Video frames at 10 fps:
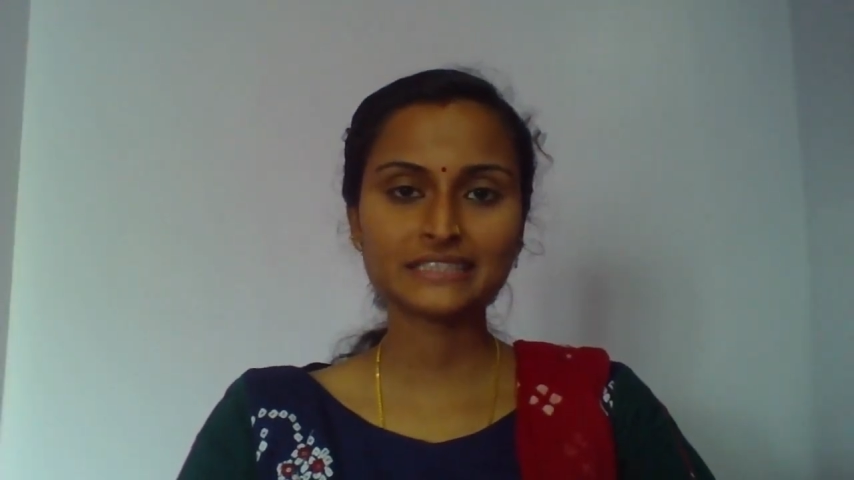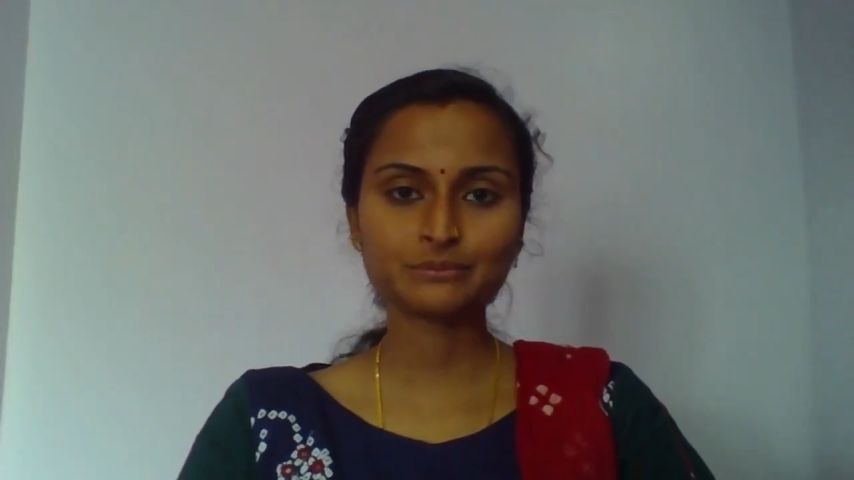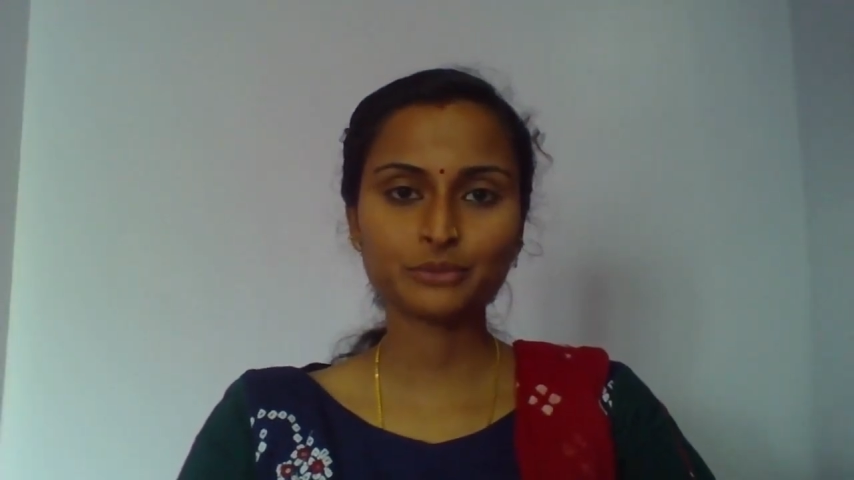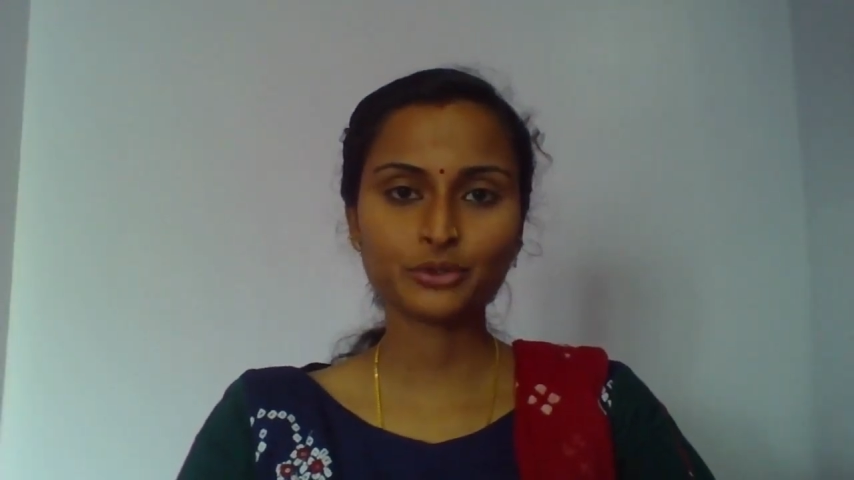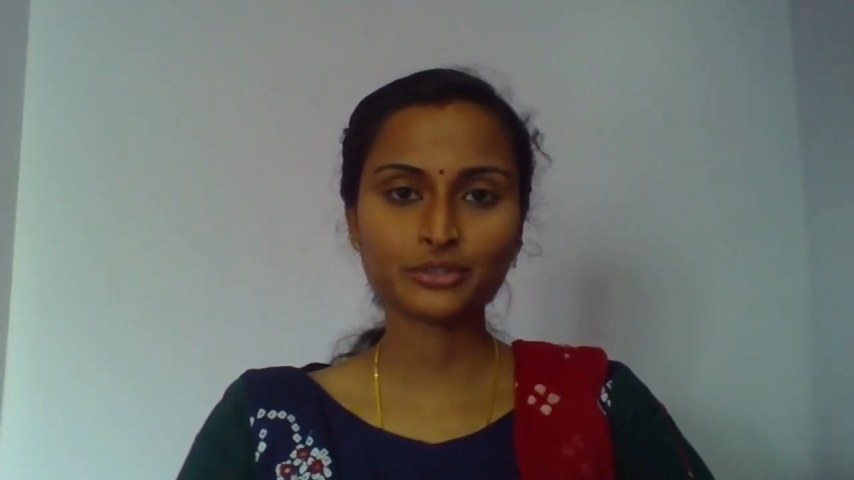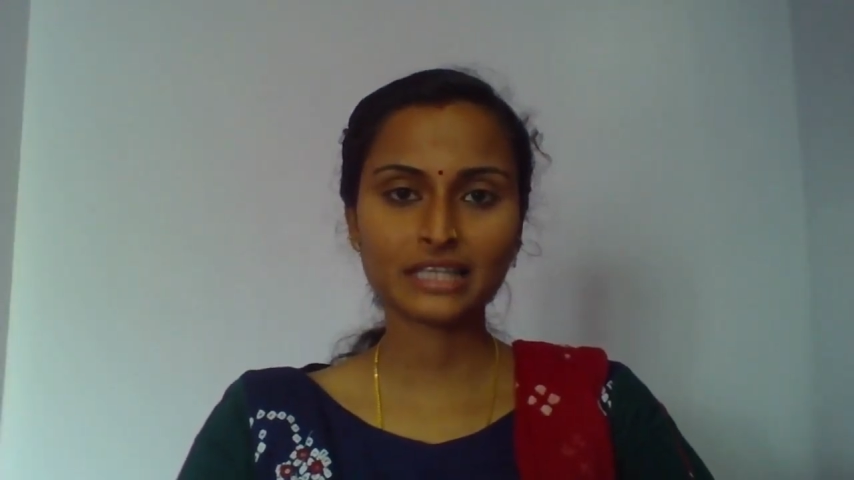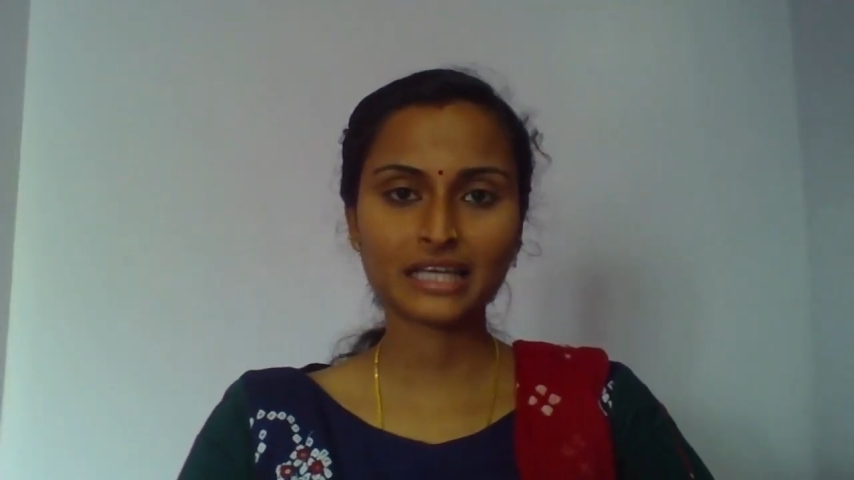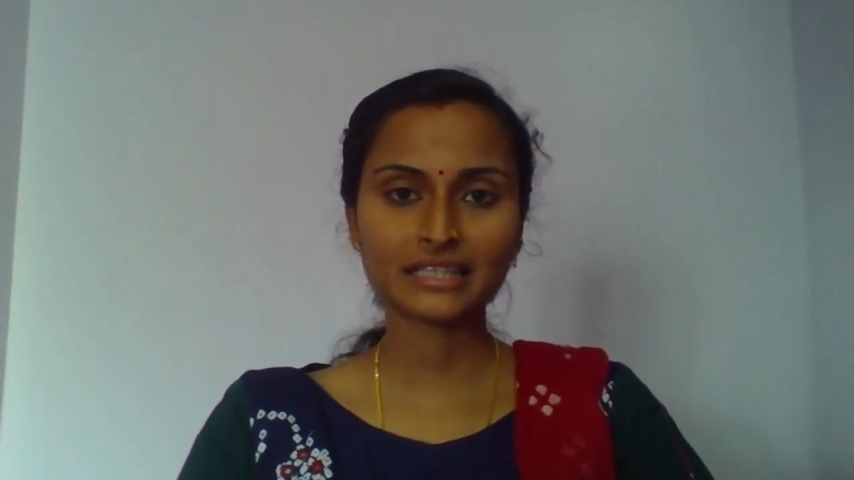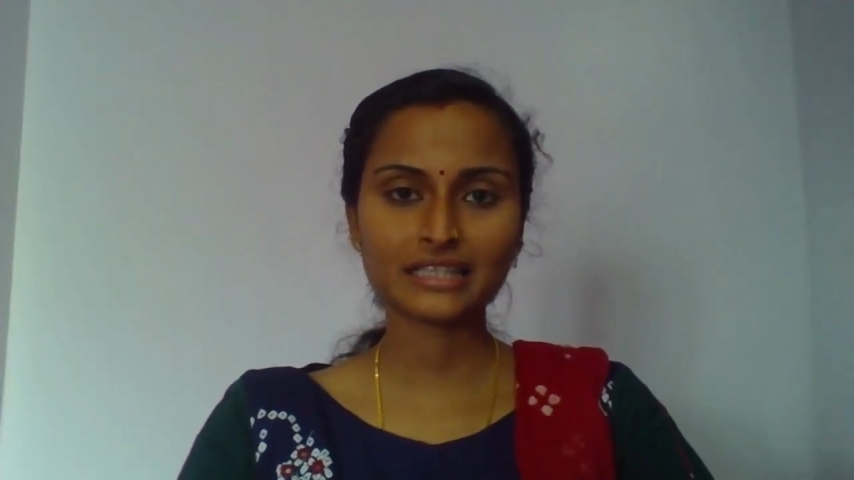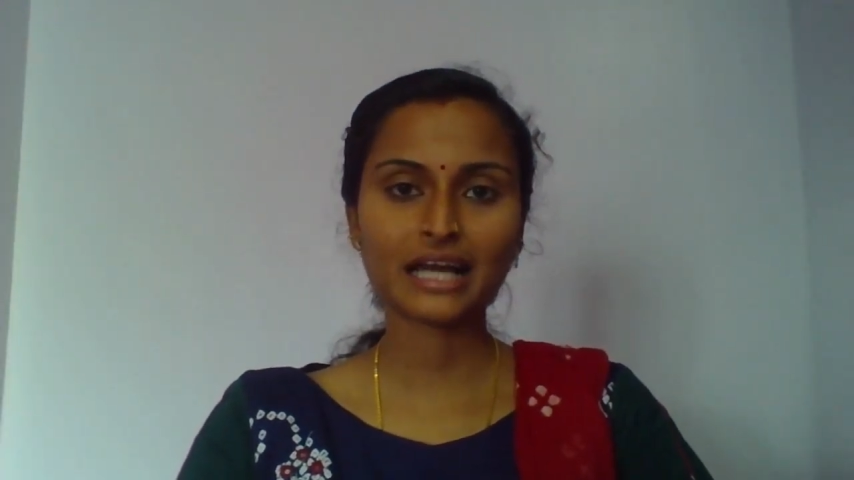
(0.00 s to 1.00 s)
more
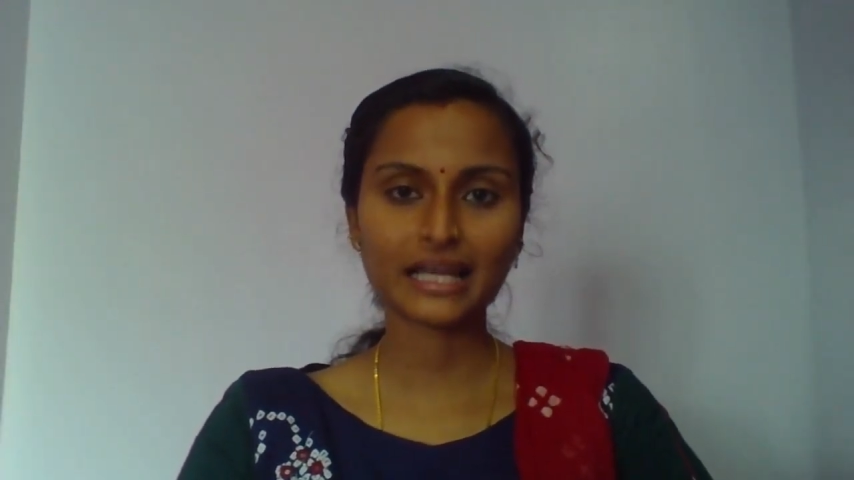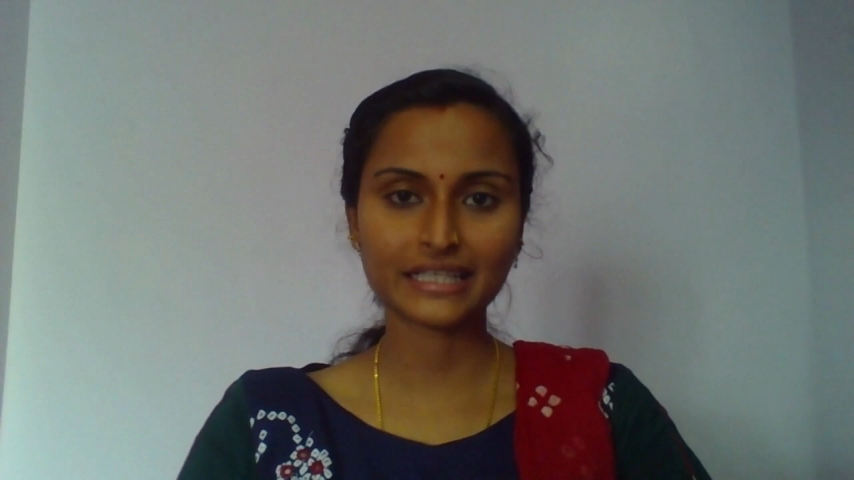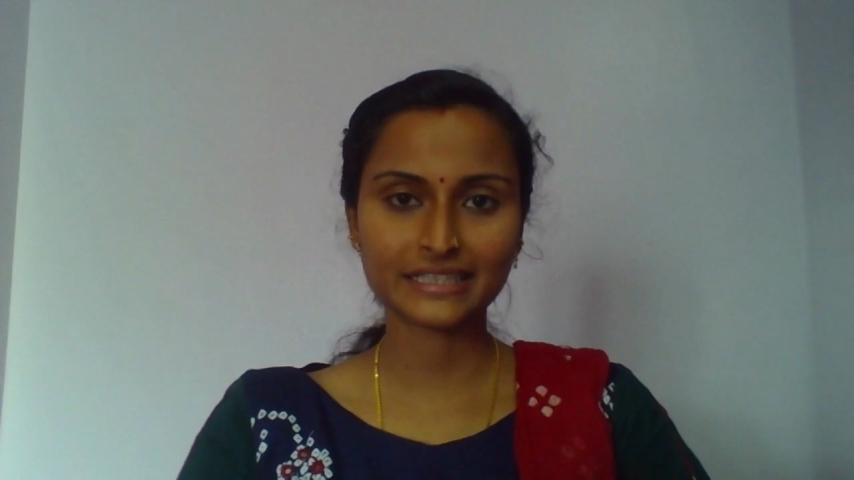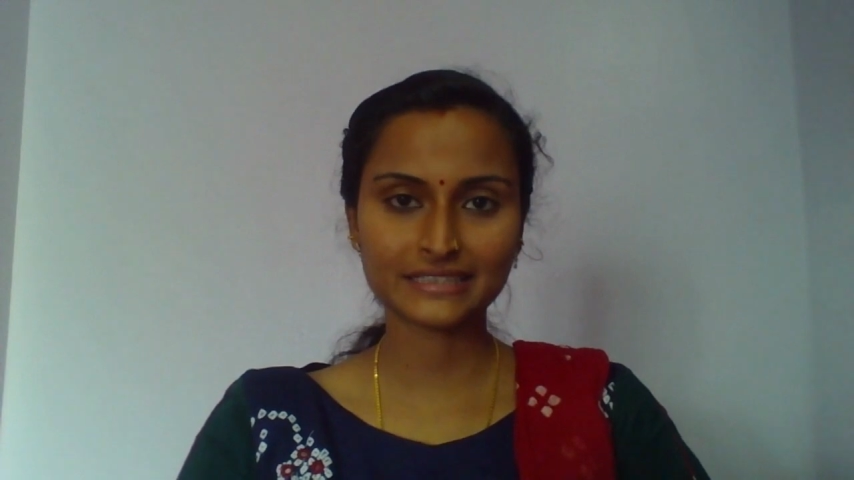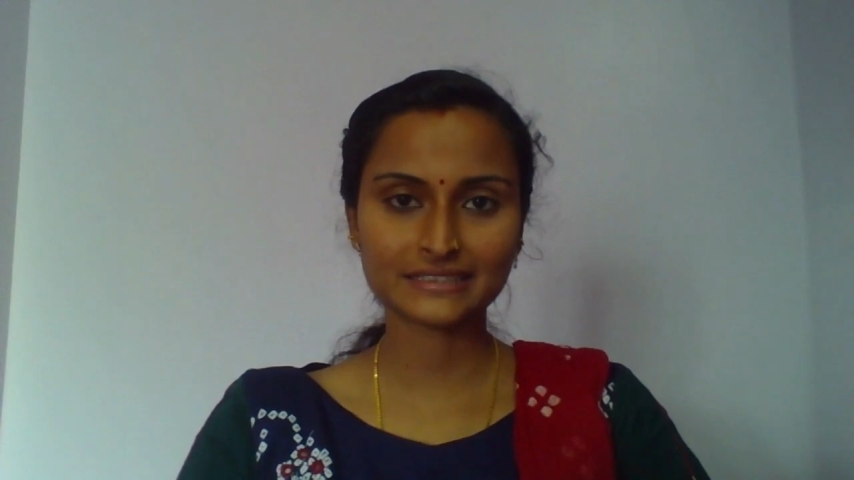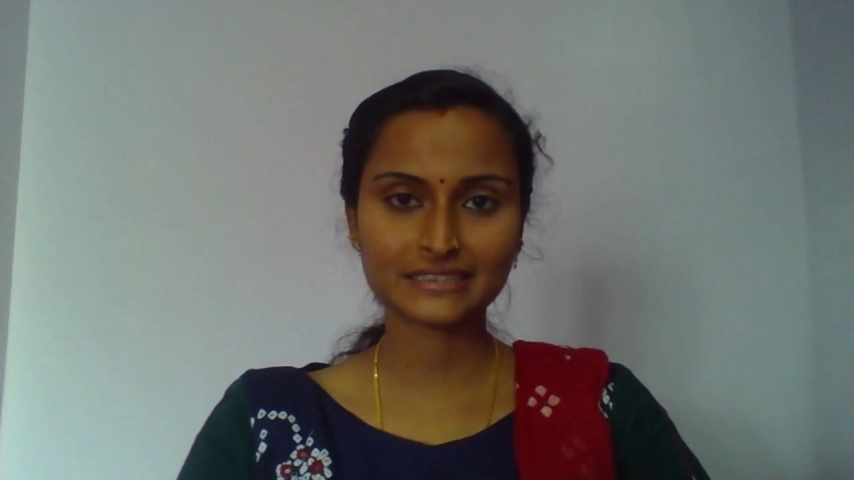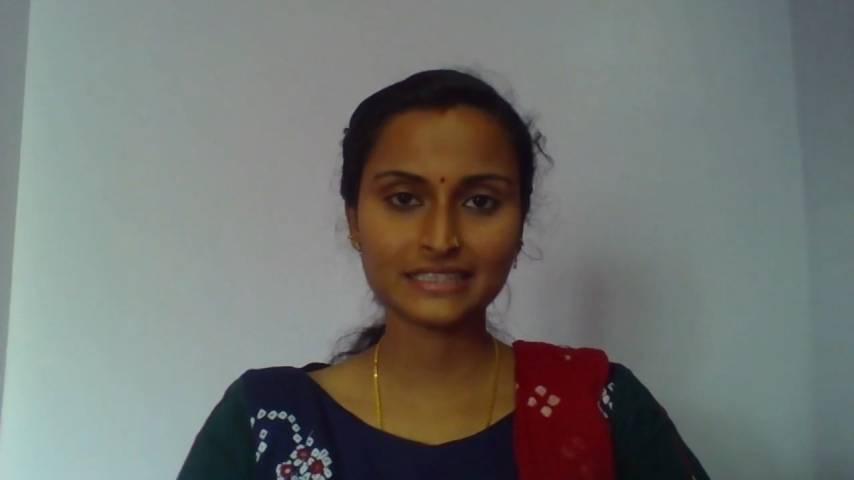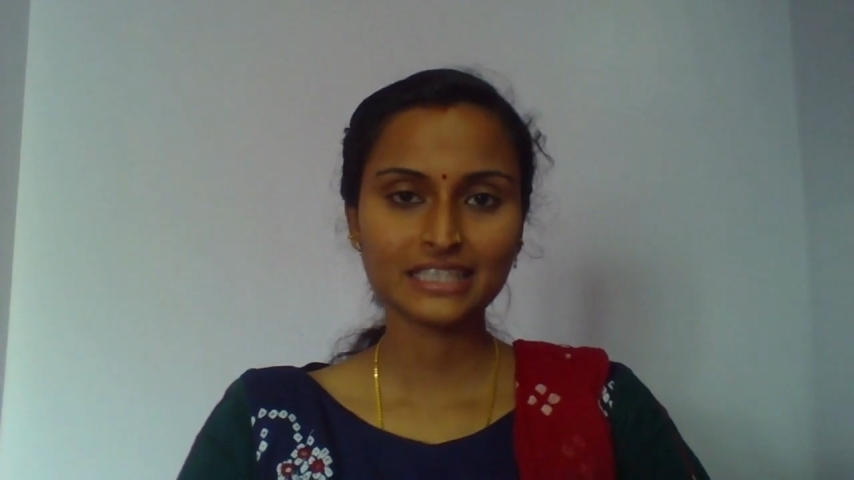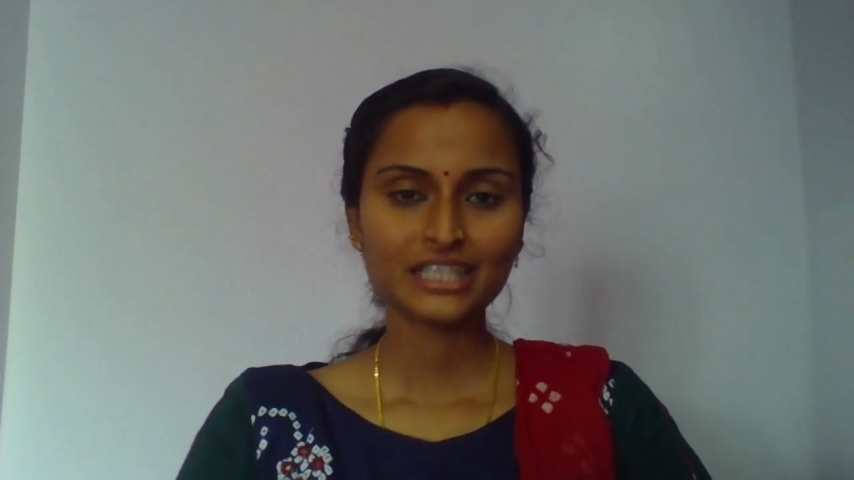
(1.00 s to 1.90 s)
than the ITC,